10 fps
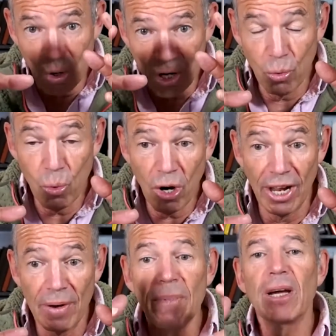
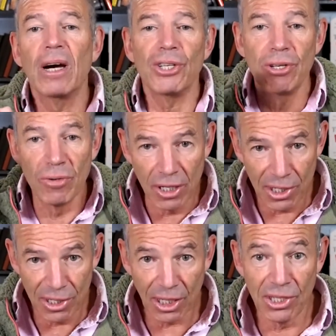one-to-one because you did
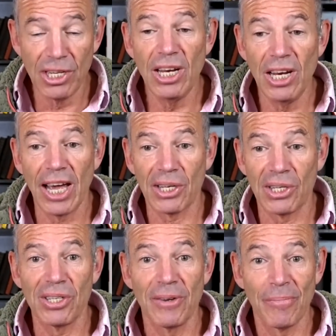
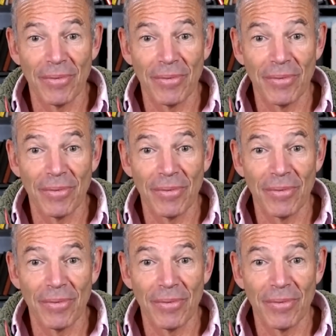16x